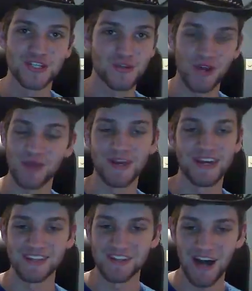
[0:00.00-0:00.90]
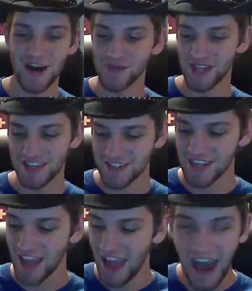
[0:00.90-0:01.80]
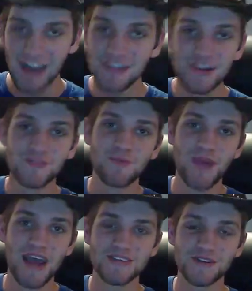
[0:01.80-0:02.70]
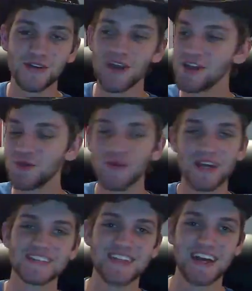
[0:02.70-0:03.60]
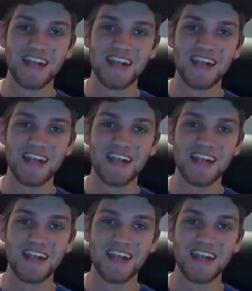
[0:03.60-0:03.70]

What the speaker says: screaming in the lobby. And just, I love the Panzer to an extent.